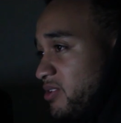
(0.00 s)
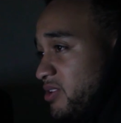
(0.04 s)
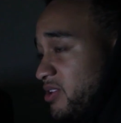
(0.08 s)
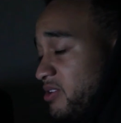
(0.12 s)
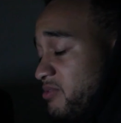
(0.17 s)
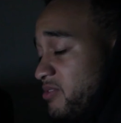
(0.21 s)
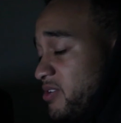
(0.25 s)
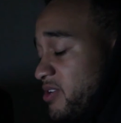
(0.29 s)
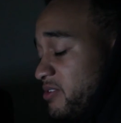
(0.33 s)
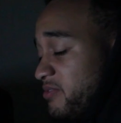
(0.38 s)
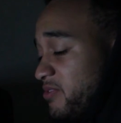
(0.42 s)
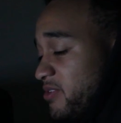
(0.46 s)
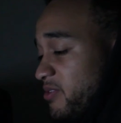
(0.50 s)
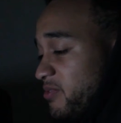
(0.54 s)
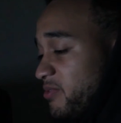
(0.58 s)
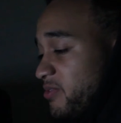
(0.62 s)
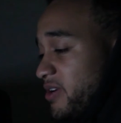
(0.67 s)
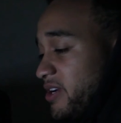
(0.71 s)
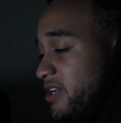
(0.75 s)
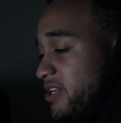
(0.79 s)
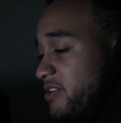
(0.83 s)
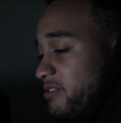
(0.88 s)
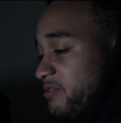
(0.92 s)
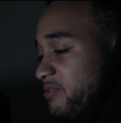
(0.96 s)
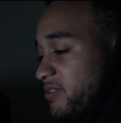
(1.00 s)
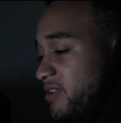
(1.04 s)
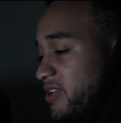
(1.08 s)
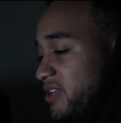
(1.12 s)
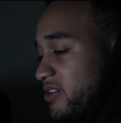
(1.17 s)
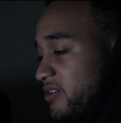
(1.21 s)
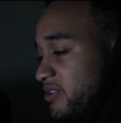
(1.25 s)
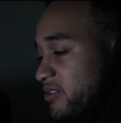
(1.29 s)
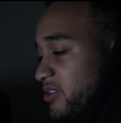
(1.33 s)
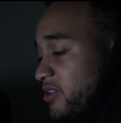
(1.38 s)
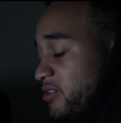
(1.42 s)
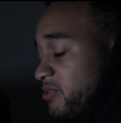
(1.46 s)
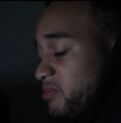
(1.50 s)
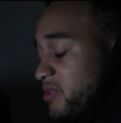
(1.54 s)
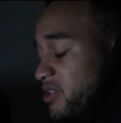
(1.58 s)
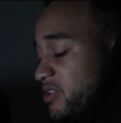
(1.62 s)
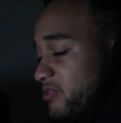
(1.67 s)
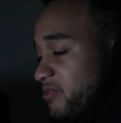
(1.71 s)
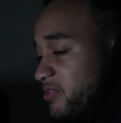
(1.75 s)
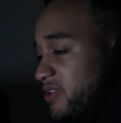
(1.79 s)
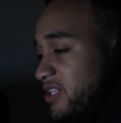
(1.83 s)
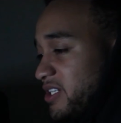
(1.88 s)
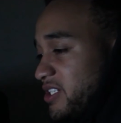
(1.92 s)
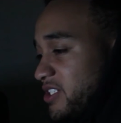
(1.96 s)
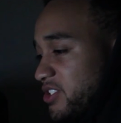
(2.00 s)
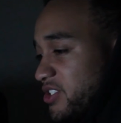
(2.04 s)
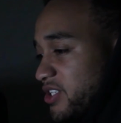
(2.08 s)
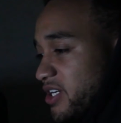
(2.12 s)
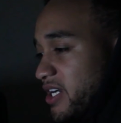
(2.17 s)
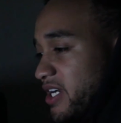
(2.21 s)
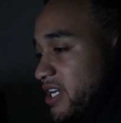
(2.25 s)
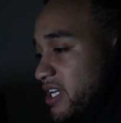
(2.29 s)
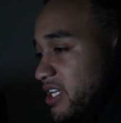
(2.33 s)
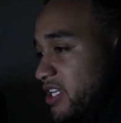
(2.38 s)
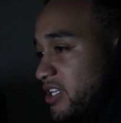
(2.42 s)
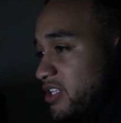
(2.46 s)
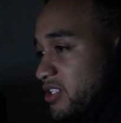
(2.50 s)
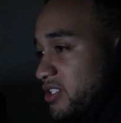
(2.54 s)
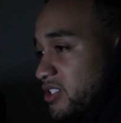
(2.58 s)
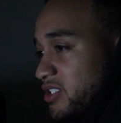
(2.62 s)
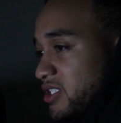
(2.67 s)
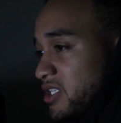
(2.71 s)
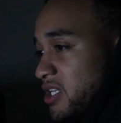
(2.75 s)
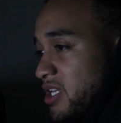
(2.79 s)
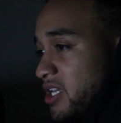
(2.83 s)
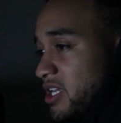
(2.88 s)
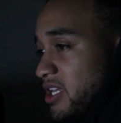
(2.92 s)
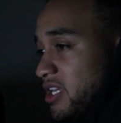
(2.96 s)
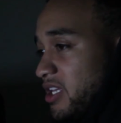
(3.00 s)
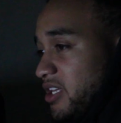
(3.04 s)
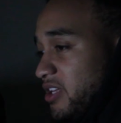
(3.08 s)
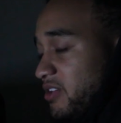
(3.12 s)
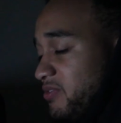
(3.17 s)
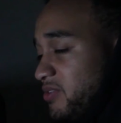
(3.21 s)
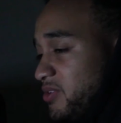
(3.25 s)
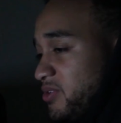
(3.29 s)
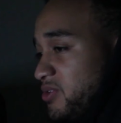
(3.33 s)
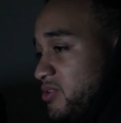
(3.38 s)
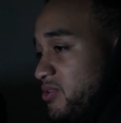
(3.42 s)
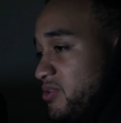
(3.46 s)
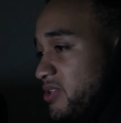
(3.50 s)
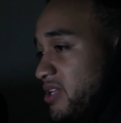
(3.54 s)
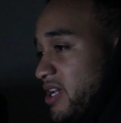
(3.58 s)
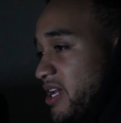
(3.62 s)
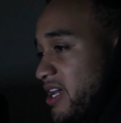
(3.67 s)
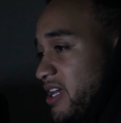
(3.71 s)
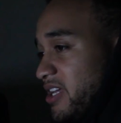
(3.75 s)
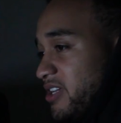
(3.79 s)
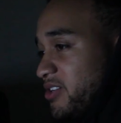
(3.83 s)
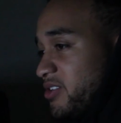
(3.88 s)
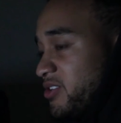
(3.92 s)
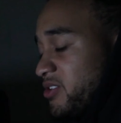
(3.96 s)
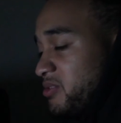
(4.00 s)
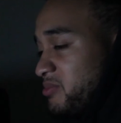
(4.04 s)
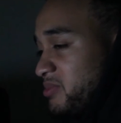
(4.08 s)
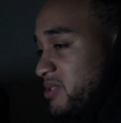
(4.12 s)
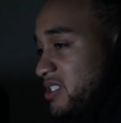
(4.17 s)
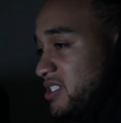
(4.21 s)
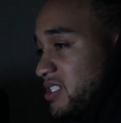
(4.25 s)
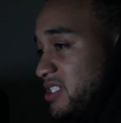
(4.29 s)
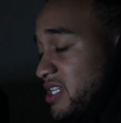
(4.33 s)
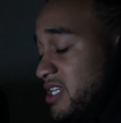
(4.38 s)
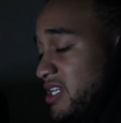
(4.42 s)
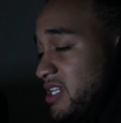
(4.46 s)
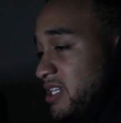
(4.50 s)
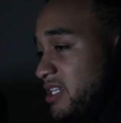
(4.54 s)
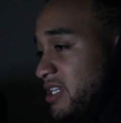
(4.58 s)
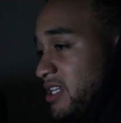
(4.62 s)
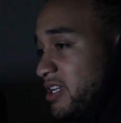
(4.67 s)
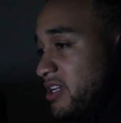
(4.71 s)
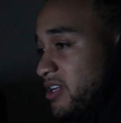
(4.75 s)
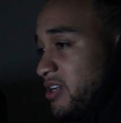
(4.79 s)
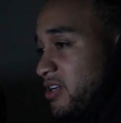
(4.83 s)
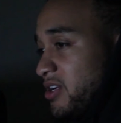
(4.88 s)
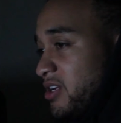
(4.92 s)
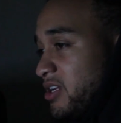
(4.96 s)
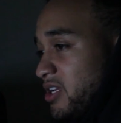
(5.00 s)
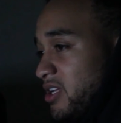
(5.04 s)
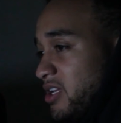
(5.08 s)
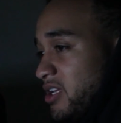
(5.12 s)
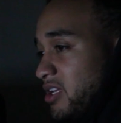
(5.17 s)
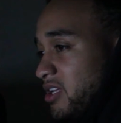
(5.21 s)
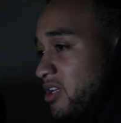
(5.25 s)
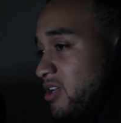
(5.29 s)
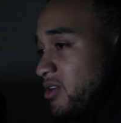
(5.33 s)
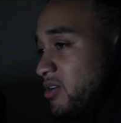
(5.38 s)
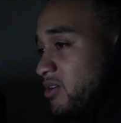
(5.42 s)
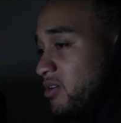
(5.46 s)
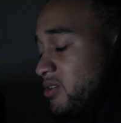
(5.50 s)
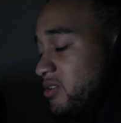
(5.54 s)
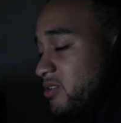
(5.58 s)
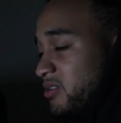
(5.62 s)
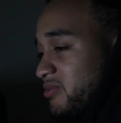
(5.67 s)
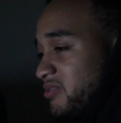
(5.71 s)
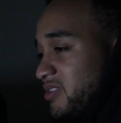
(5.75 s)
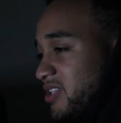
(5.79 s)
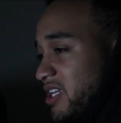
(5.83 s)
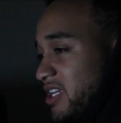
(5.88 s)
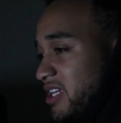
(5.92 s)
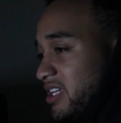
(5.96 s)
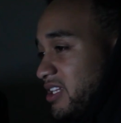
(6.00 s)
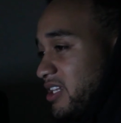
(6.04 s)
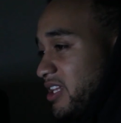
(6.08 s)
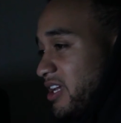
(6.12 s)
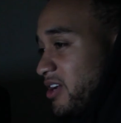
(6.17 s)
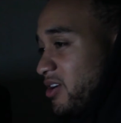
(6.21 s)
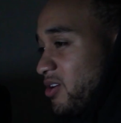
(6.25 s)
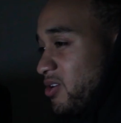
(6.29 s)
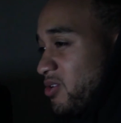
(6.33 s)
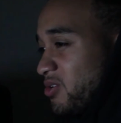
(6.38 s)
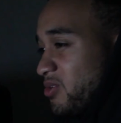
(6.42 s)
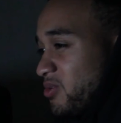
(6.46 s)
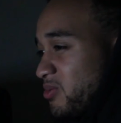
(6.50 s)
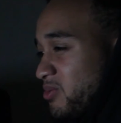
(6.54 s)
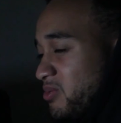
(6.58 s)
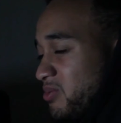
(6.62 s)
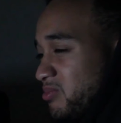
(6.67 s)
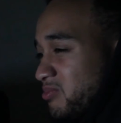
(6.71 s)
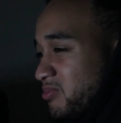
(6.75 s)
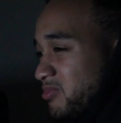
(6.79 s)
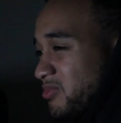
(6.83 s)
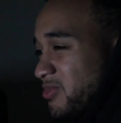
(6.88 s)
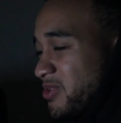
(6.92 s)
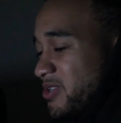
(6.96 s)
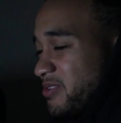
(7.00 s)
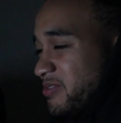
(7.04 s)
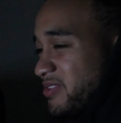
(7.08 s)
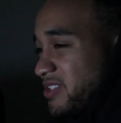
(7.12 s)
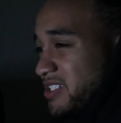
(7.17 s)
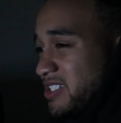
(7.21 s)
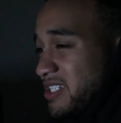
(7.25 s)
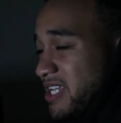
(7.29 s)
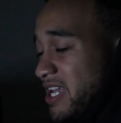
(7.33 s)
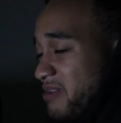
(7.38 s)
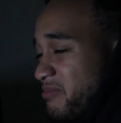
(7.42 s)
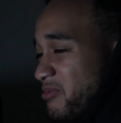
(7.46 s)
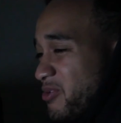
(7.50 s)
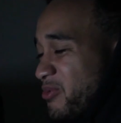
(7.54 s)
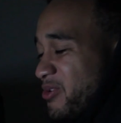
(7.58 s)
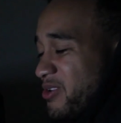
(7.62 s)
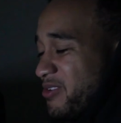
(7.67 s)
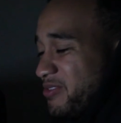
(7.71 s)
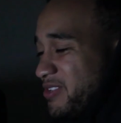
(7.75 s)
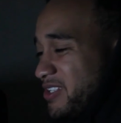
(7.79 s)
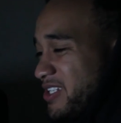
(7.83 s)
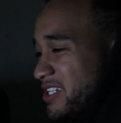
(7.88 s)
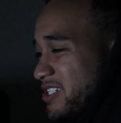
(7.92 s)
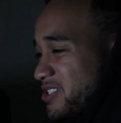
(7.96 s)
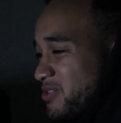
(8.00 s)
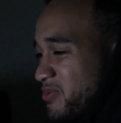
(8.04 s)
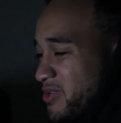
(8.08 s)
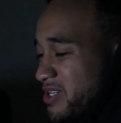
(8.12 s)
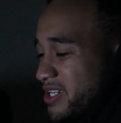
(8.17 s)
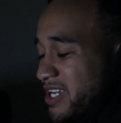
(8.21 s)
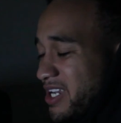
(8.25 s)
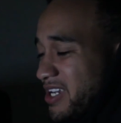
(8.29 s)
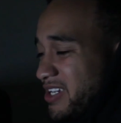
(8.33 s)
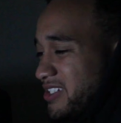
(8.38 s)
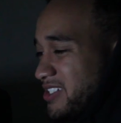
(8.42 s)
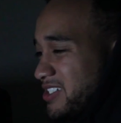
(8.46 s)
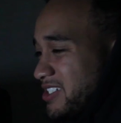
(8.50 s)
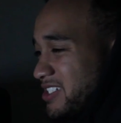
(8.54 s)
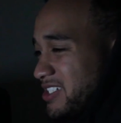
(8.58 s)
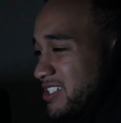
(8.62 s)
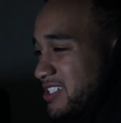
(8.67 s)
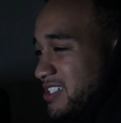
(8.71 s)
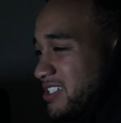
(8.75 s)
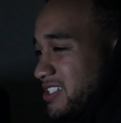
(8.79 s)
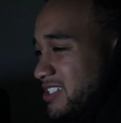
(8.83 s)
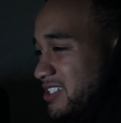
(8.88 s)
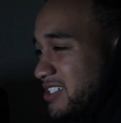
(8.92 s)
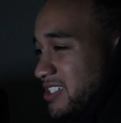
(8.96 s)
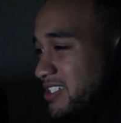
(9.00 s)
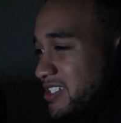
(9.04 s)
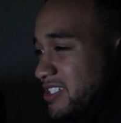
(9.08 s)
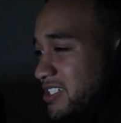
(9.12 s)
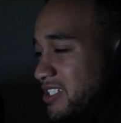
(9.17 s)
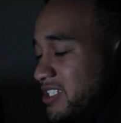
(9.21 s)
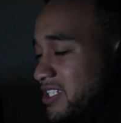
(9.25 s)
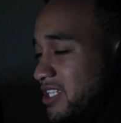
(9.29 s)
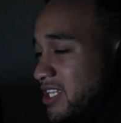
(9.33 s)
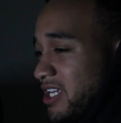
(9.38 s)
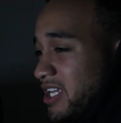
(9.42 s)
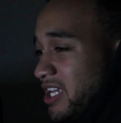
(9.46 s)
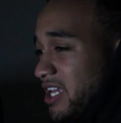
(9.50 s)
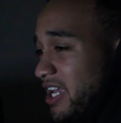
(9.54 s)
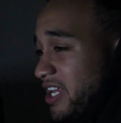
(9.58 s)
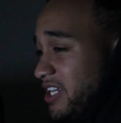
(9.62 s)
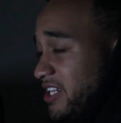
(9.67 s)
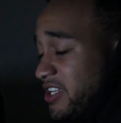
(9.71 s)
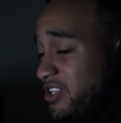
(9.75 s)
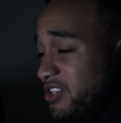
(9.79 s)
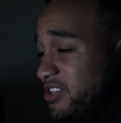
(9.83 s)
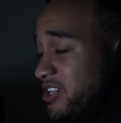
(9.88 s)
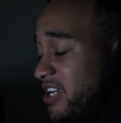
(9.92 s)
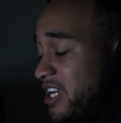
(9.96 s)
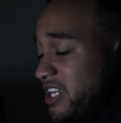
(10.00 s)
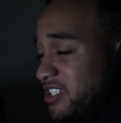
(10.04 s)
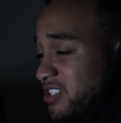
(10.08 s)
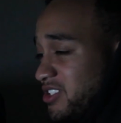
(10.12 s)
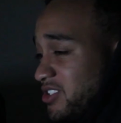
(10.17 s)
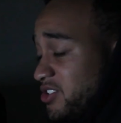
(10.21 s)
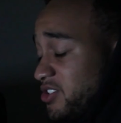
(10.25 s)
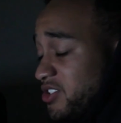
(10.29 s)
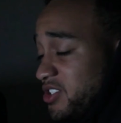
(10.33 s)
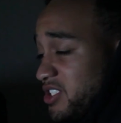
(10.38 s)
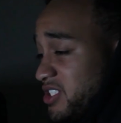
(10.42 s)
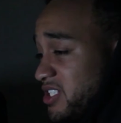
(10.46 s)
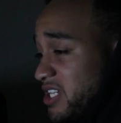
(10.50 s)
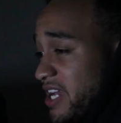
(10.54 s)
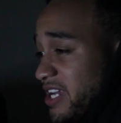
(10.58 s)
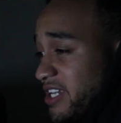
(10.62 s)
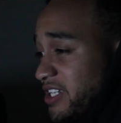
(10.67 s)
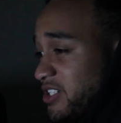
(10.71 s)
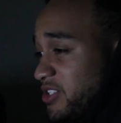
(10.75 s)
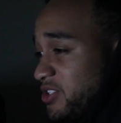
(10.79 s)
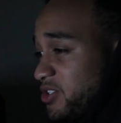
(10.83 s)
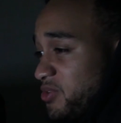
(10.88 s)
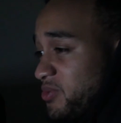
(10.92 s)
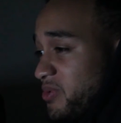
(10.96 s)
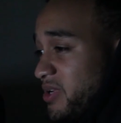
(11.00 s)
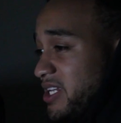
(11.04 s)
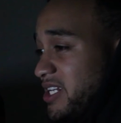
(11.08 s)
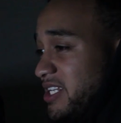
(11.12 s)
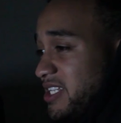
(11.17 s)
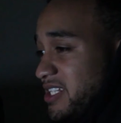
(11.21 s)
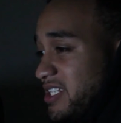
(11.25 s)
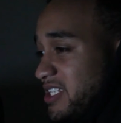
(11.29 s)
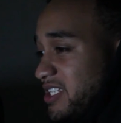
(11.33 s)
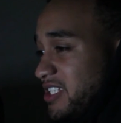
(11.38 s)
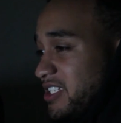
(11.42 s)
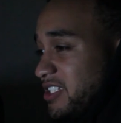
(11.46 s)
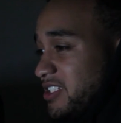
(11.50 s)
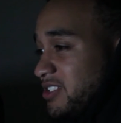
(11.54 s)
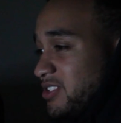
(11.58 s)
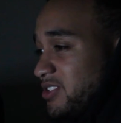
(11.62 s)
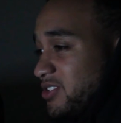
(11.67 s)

Even if you're afraid to fail, don't be afraid to try, because if you do that, you're gonna be sitting there thinking like, oh, what if this happened? What if it doesn't work out? And then you're just not gonna do anything.